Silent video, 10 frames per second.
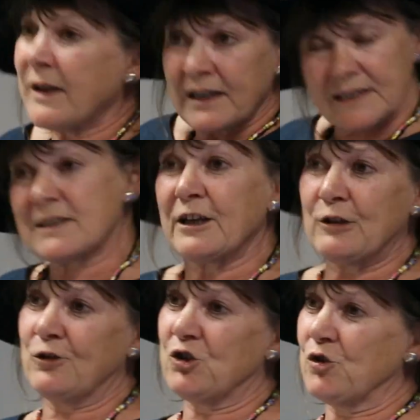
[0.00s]
like
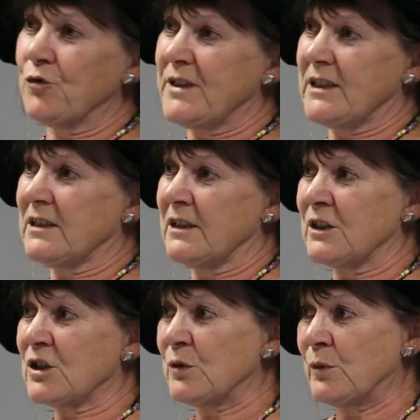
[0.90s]
psychological
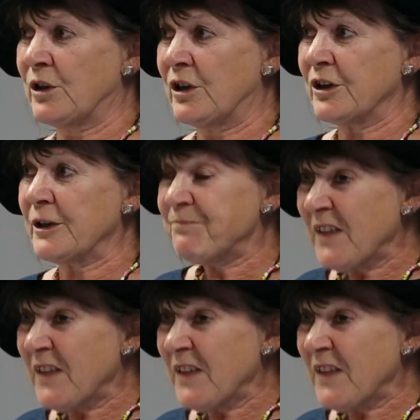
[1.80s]
resistance to work.